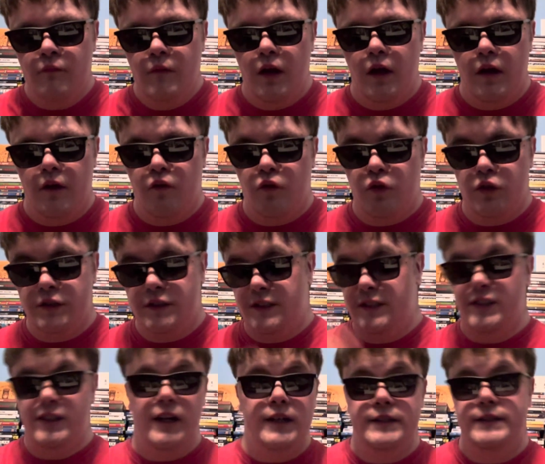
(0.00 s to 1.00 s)
of course,
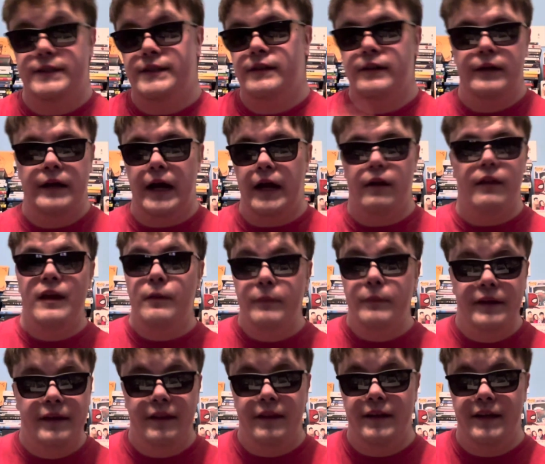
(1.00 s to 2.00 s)
Disgust. I don't like
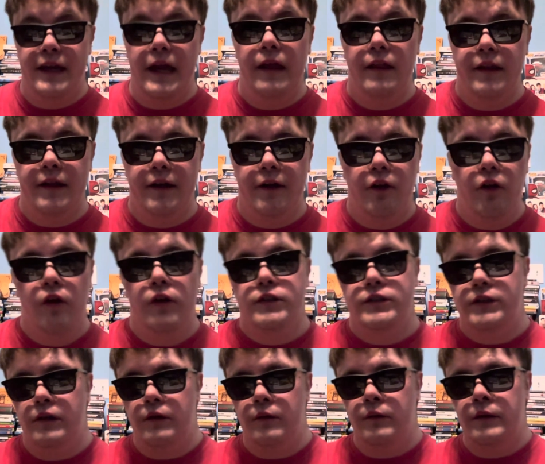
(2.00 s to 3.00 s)
meeting Kaylin at all,
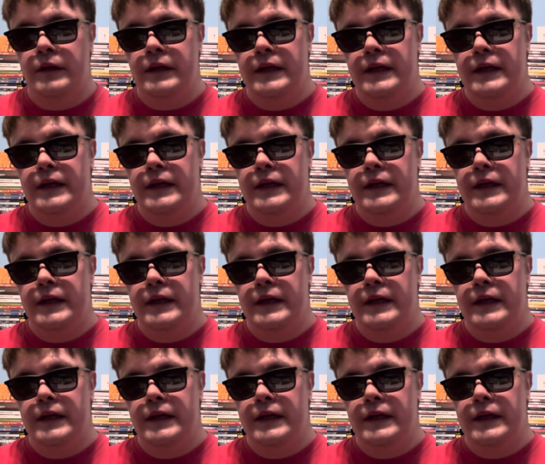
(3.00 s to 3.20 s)
so